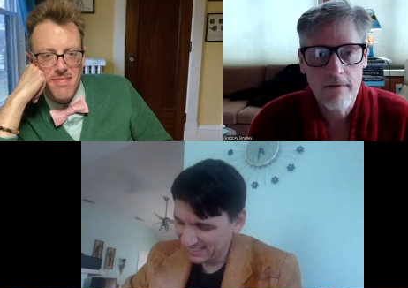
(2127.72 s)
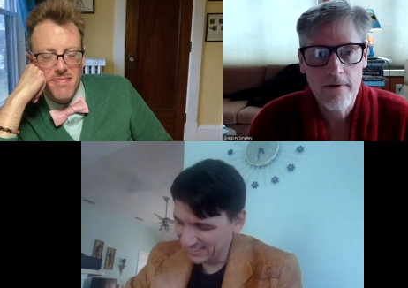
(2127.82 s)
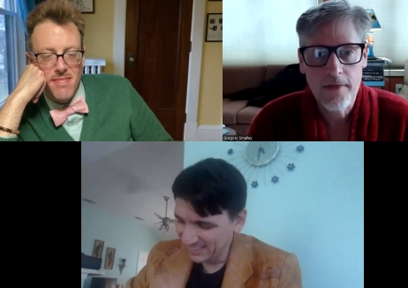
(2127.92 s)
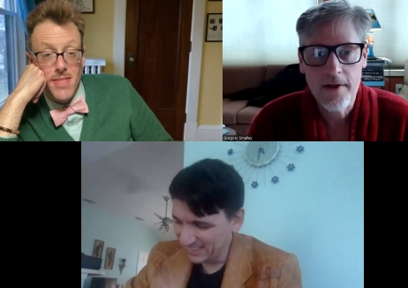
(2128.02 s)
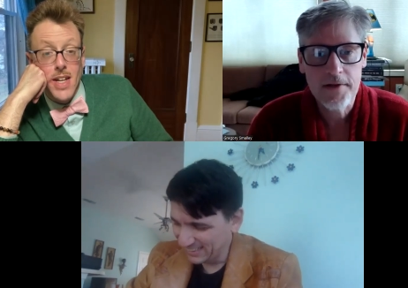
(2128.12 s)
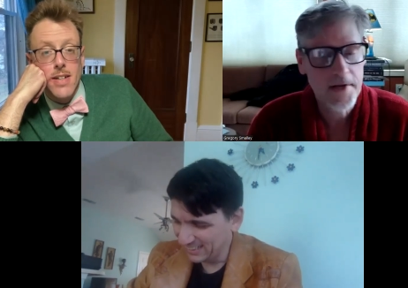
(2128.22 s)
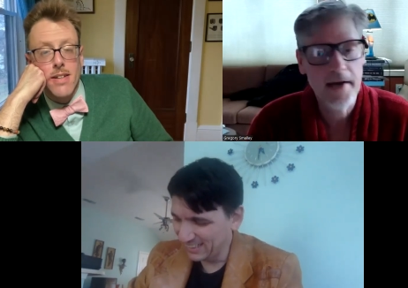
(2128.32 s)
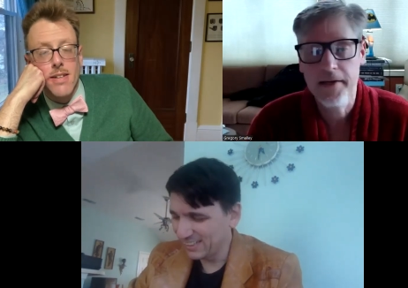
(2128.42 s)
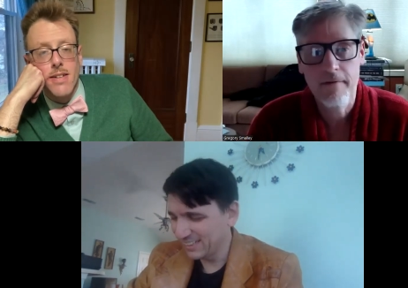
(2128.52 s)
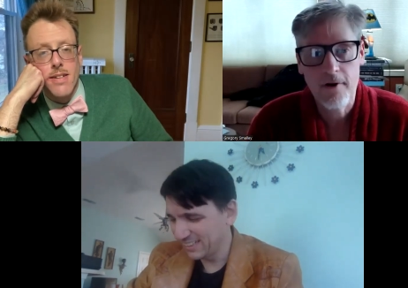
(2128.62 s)
Speaker 1: uh, for things
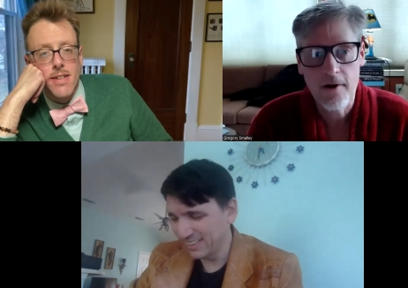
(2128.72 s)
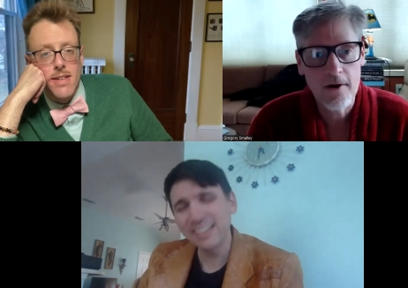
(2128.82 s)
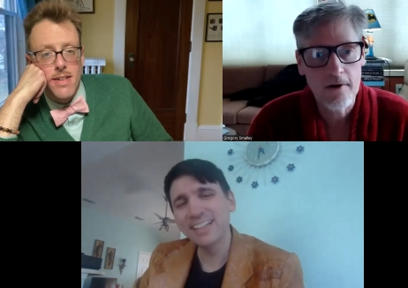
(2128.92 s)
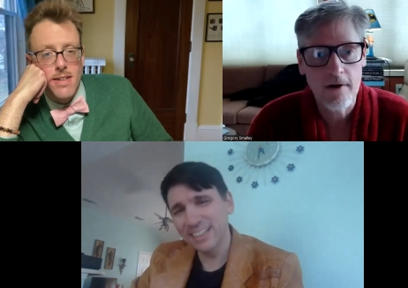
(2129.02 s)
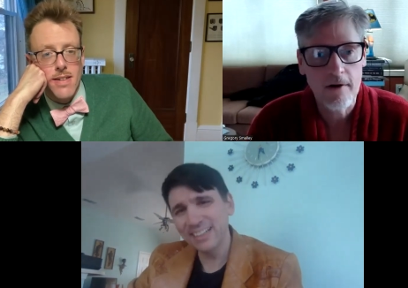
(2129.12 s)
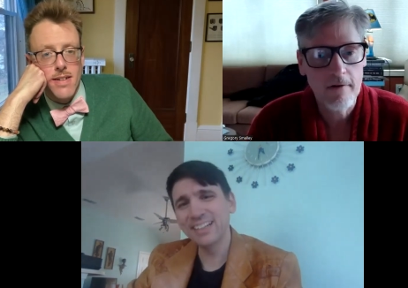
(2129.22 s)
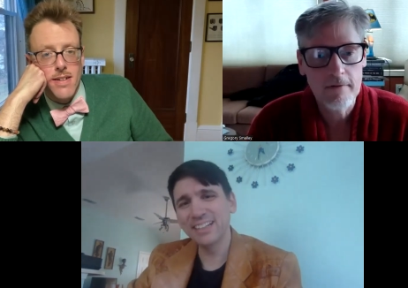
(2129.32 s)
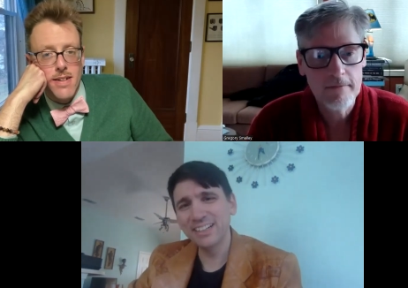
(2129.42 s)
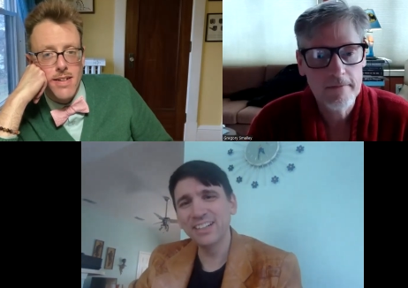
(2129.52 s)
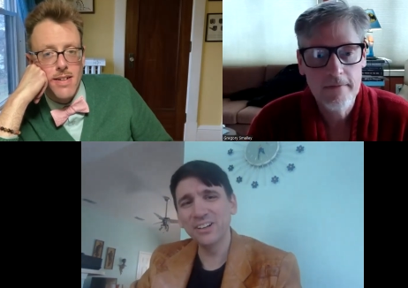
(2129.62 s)
I'd never heard of.
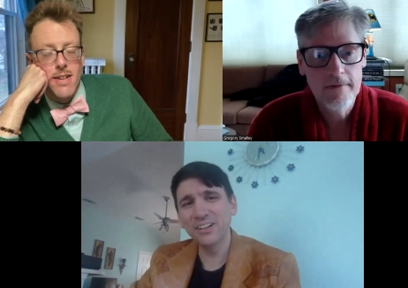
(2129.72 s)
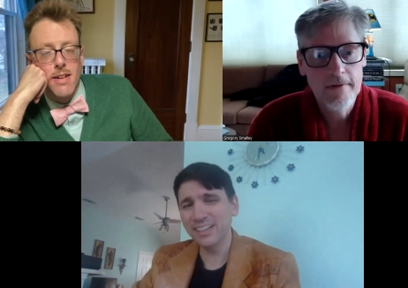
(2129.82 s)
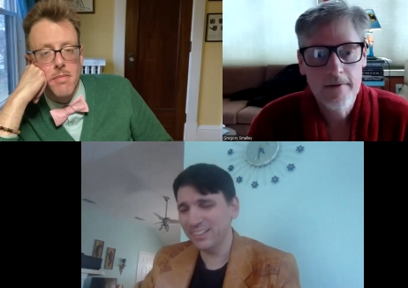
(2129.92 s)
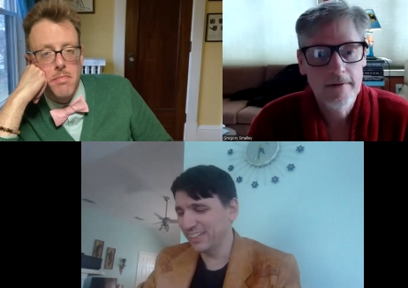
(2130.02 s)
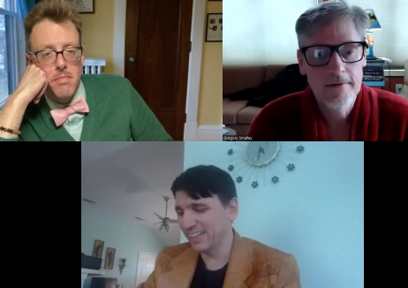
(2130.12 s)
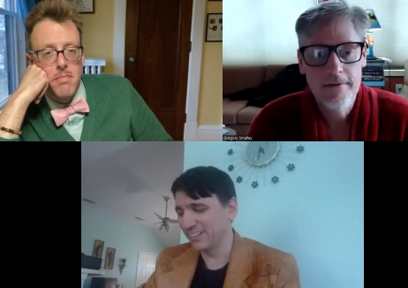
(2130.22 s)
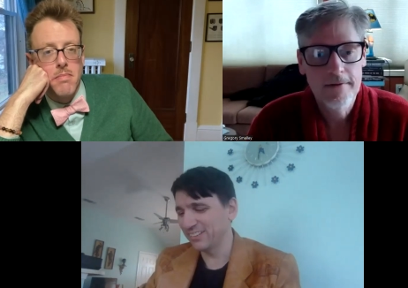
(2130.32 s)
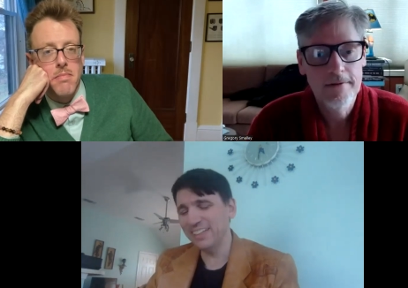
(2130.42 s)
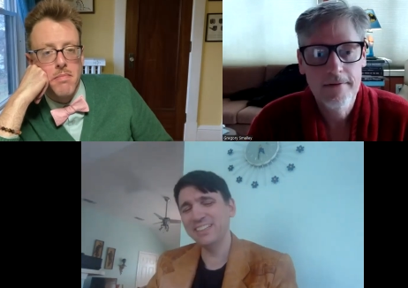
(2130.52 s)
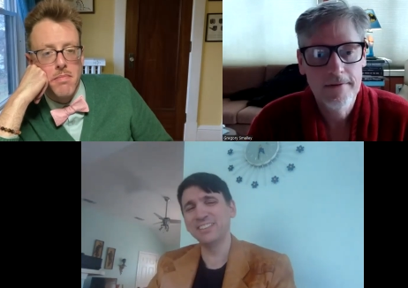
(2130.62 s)
Speaker 2: Oh hell yeah!
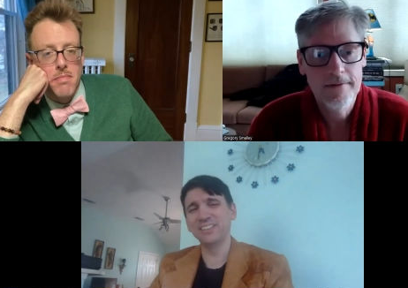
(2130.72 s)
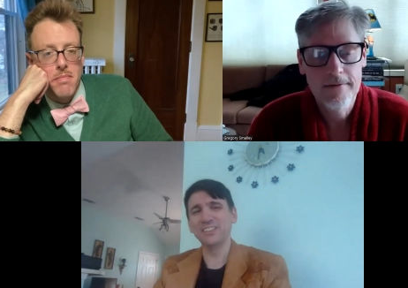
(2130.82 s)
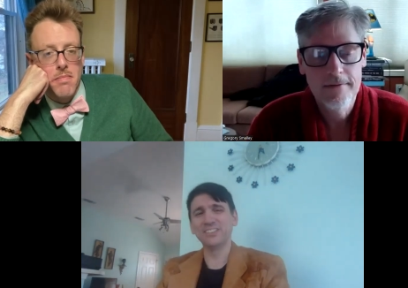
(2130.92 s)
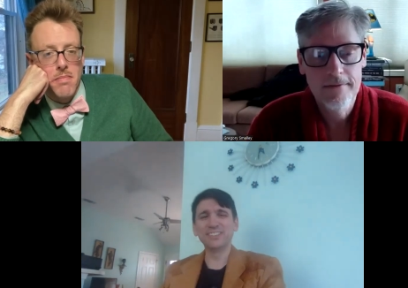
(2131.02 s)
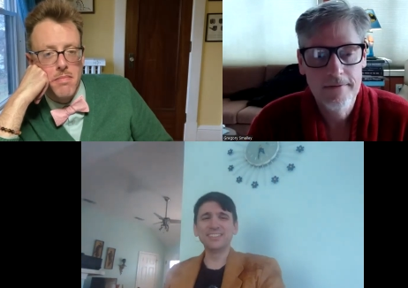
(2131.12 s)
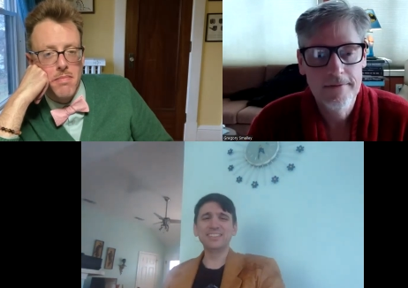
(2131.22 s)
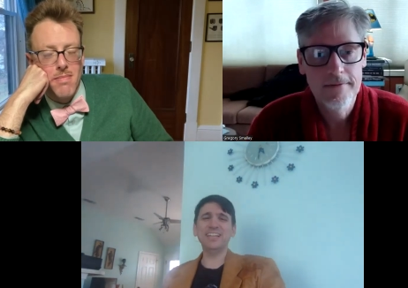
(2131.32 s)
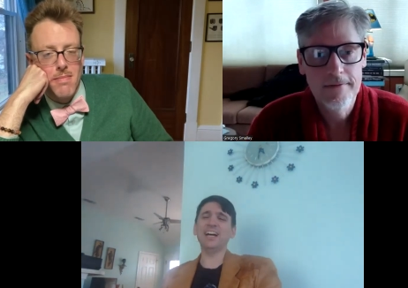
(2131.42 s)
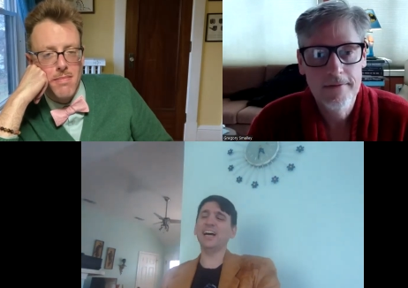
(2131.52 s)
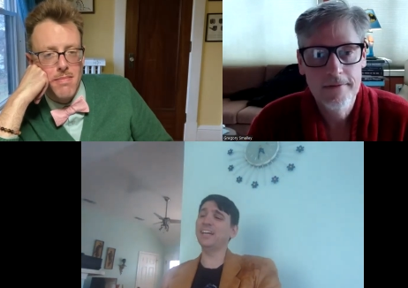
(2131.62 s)
Thank you.
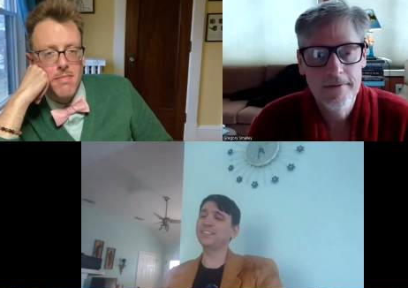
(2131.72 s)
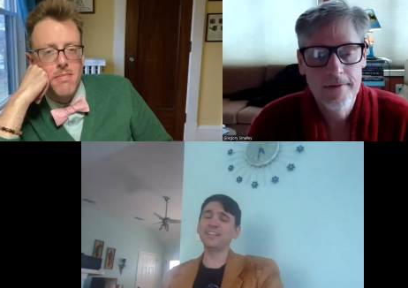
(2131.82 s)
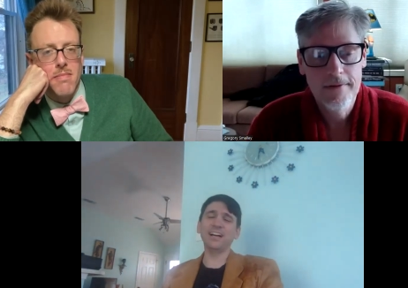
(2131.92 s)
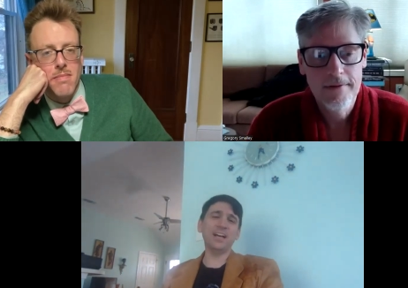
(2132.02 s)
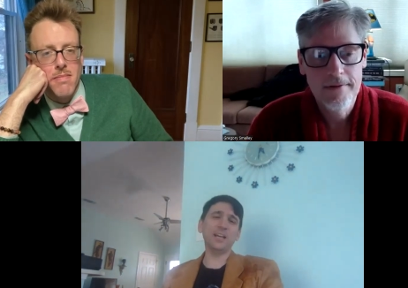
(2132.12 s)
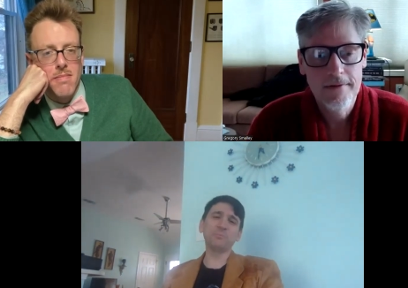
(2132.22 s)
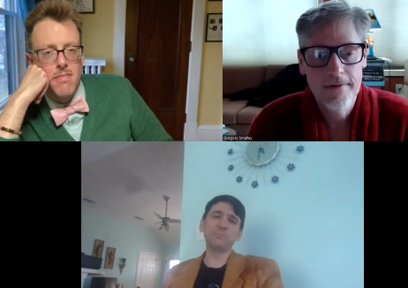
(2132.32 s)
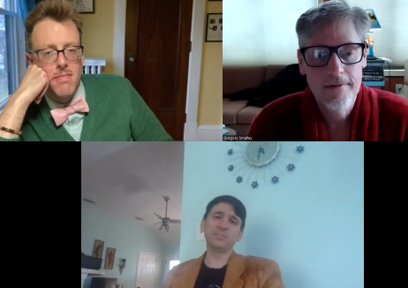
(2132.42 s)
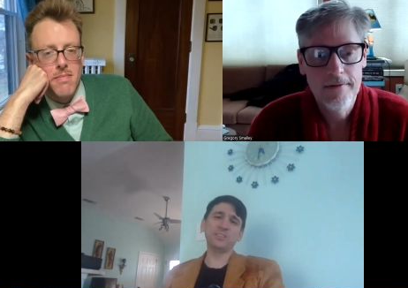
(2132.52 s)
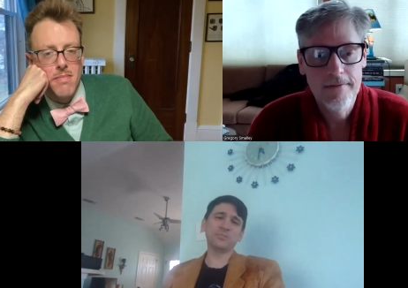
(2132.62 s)
Yeah, I I
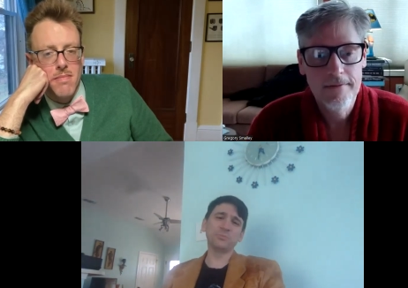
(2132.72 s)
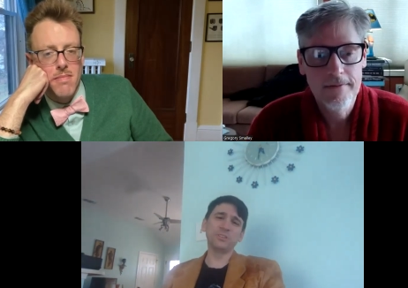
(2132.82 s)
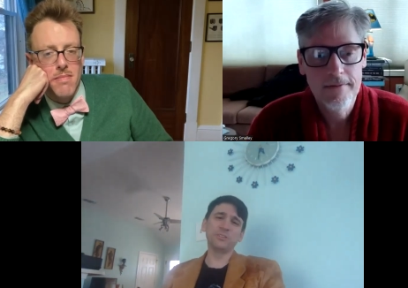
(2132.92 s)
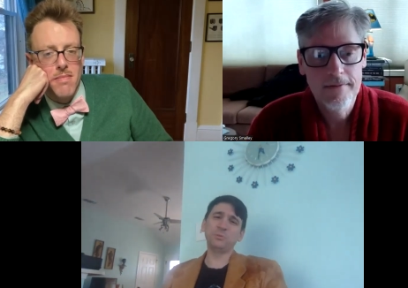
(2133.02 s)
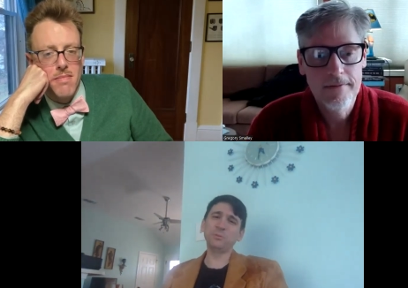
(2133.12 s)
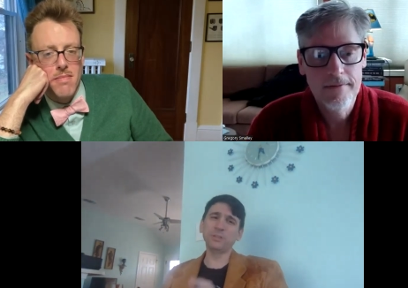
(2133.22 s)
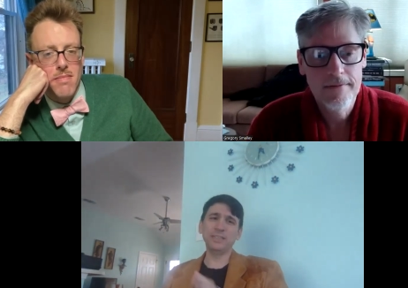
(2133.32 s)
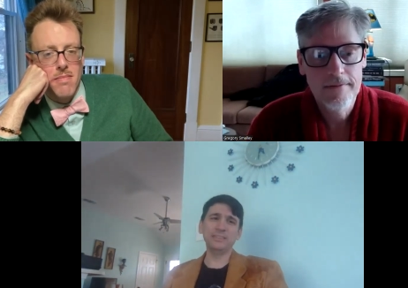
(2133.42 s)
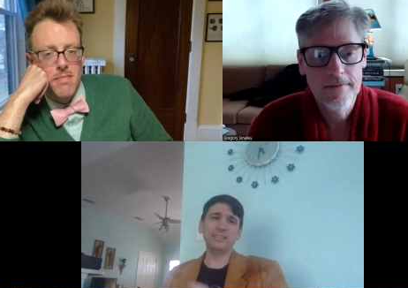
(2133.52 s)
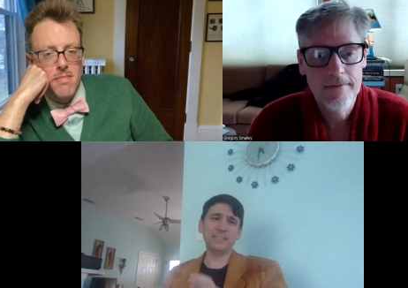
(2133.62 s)
am just one of those people
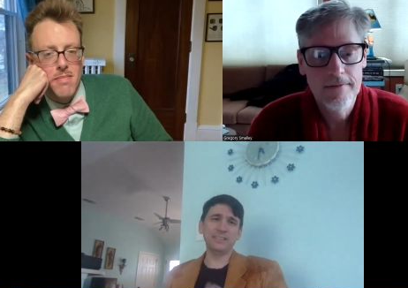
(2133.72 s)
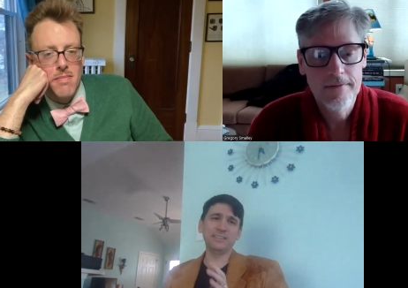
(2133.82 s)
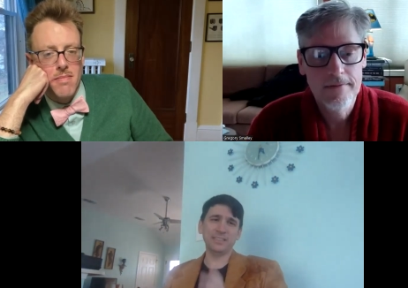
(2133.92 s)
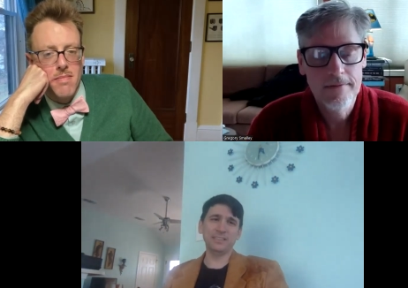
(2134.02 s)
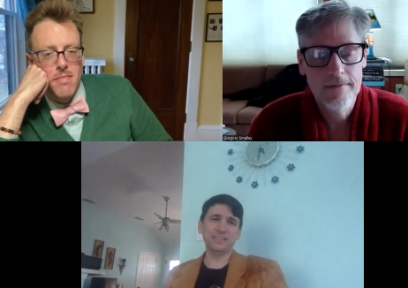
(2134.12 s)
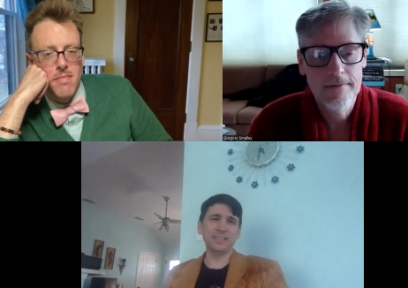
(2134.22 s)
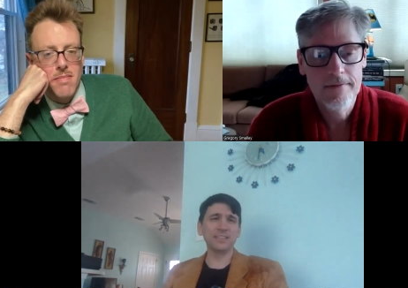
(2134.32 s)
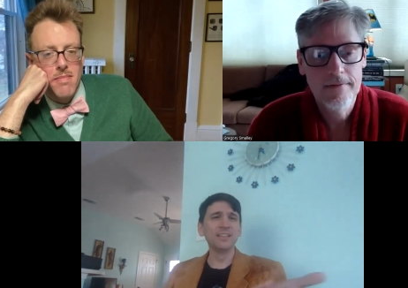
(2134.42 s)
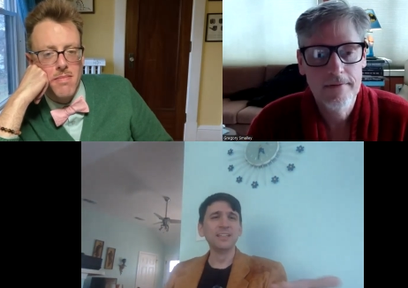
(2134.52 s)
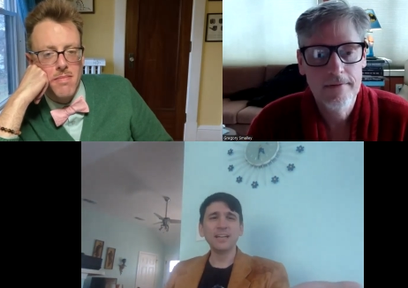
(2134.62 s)
that dig and dig and
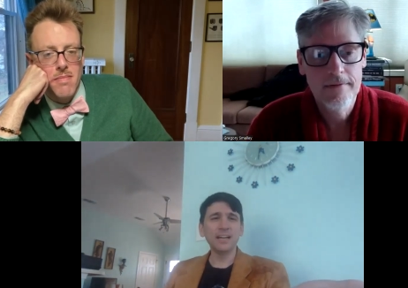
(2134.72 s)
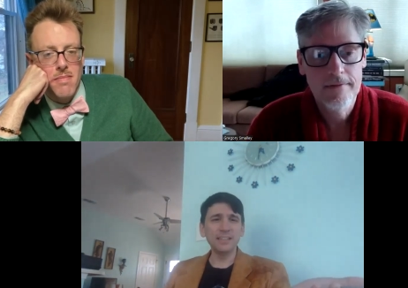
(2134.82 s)
dig. I